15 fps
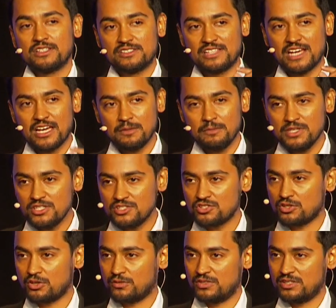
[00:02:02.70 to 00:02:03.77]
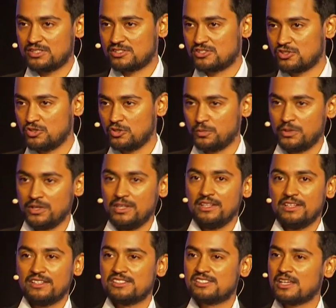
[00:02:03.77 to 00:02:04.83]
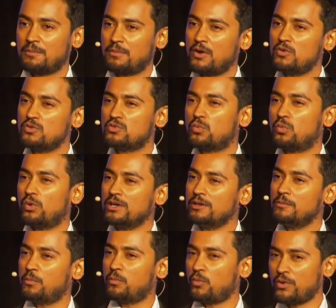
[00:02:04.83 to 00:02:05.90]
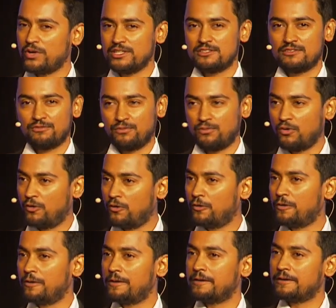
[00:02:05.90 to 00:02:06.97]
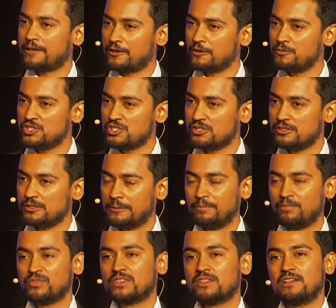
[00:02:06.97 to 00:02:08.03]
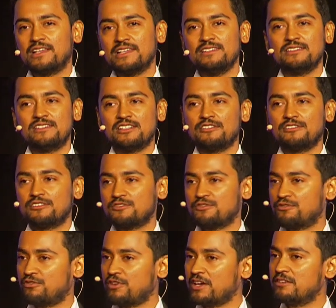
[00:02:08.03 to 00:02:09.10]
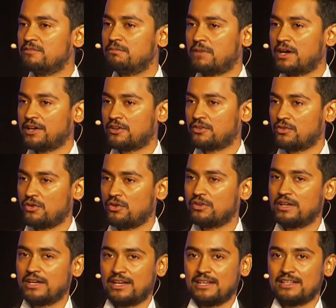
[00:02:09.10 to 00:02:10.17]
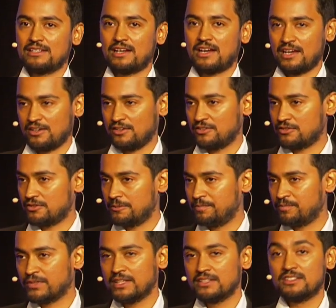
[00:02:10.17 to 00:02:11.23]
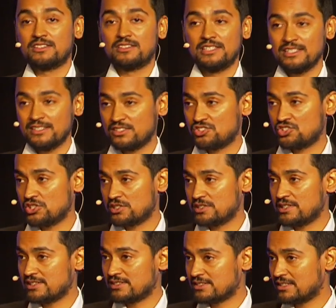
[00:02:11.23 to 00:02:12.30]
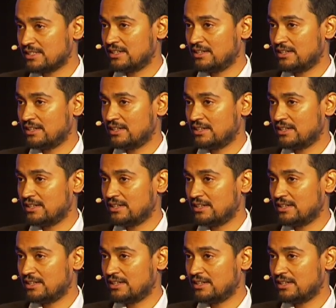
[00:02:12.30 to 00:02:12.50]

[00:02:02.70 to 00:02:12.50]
diameter of this tube is about 1.4 nanometer. The length is 5 micron and higher. The thick sheetness